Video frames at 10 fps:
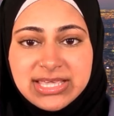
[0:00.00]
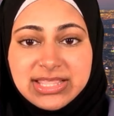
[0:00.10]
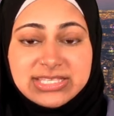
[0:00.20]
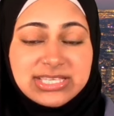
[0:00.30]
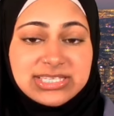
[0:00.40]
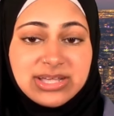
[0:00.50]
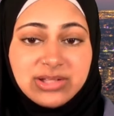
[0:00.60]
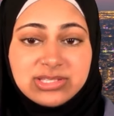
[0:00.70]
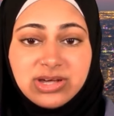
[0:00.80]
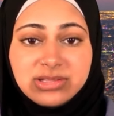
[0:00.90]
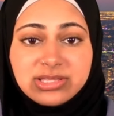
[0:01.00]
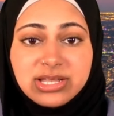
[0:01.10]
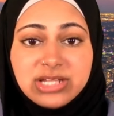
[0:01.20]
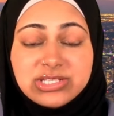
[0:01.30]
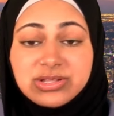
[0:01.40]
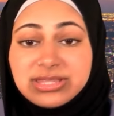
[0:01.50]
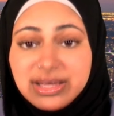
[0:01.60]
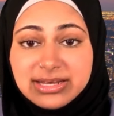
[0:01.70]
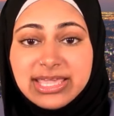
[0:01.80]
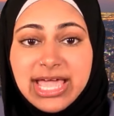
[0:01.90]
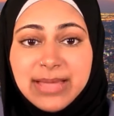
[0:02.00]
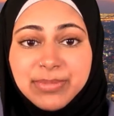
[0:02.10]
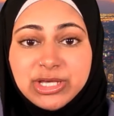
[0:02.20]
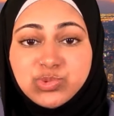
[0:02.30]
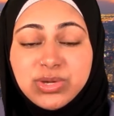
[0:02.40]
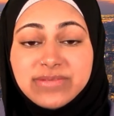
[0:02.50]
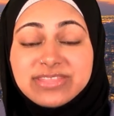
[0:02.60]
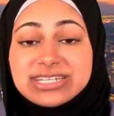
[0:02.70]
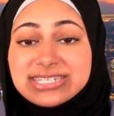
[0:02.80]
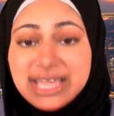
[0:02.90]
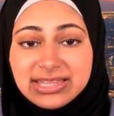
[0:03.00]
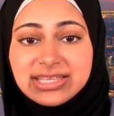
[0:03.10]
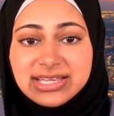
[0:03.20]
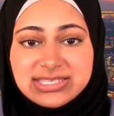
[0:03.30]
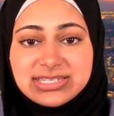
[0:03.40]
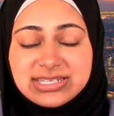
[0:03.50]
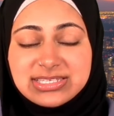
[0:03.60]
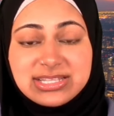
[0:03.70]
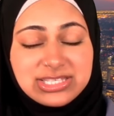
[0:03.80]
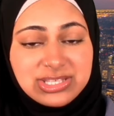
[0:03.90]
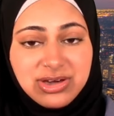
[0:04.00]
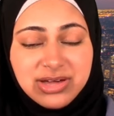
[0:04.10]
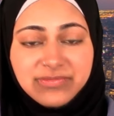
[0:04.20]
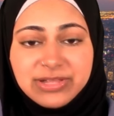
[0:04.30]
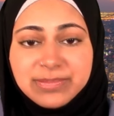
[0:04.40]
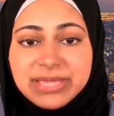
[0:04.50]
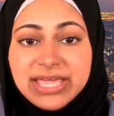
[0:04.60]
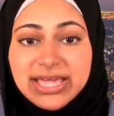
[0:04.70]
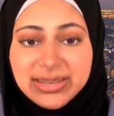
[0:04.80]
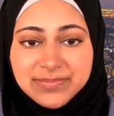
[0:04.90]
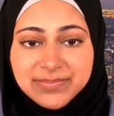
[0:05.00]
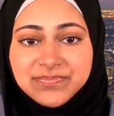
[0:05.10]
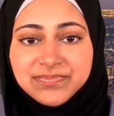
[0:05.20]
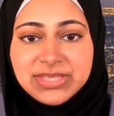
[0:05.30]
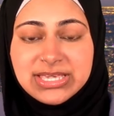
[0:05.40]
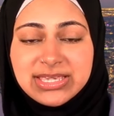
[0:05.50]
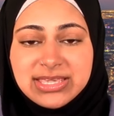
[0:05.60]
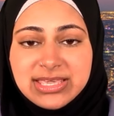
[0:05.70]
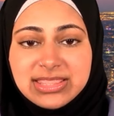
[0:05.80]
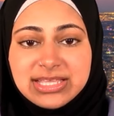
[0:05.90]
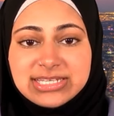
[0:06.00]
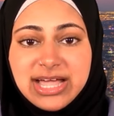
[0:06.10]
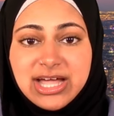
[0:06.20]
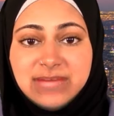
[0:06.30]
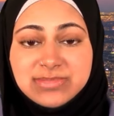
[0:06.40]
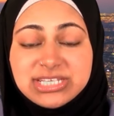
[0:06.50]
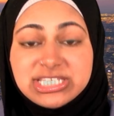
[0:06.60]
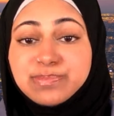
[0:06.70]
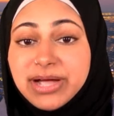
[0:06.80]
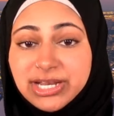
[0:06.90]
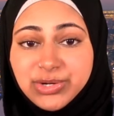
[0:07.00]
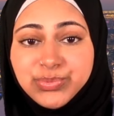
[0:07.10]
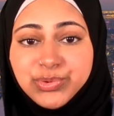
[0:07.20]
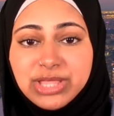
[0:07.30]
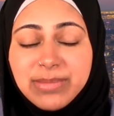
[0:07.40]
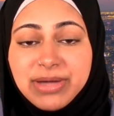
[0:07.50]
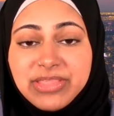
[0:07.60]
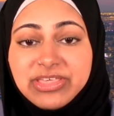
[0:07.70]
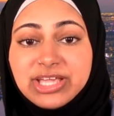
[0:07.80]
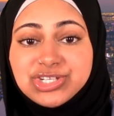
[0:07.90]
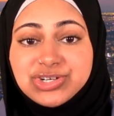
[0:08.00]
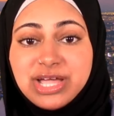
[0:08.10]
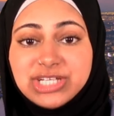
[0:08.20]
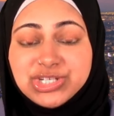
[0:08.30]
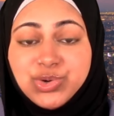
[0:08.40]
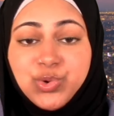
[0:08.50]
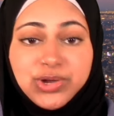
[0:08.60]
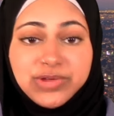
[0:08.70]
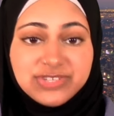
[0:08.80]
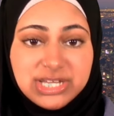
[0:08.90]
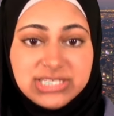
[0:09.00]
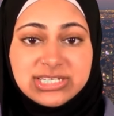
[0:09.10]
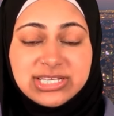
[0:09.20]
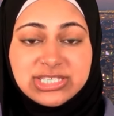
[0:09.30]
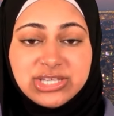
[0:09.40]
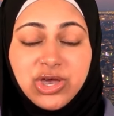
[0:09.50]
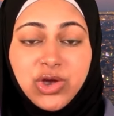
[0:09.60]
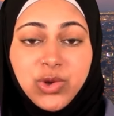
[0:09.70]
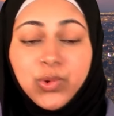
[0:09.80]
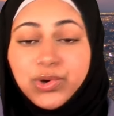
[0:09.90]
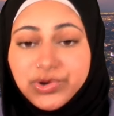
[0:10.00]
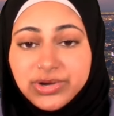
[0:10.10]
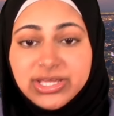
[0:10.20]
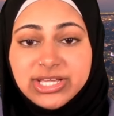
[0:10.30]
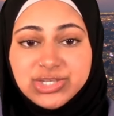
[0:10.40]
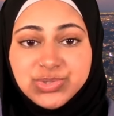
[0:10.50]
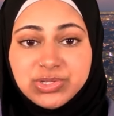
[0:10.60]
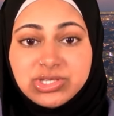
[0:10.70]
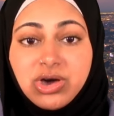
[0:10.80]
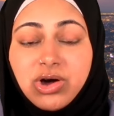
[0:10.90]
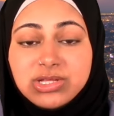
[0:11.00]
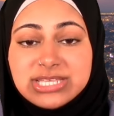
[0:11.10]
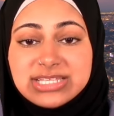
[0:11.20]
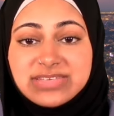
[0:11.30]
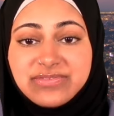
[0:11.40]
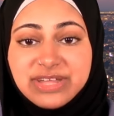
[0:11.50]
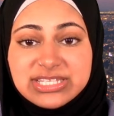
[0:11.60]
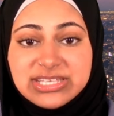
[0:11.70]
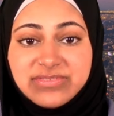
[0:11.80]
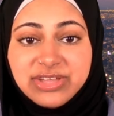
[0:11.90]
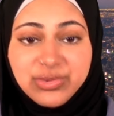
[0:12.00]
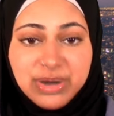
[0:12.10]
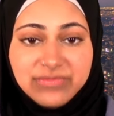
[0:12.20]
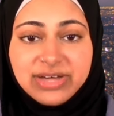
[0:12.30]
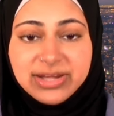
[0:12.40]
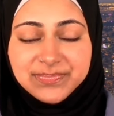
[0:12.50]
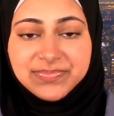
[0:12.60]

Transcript: This assault on Tell el-Sultan camp is one of the deadliest since the conflict began. The attack comes despite a ruling by the International Court of Justice ordering Israel to halt its offensive in Rafah.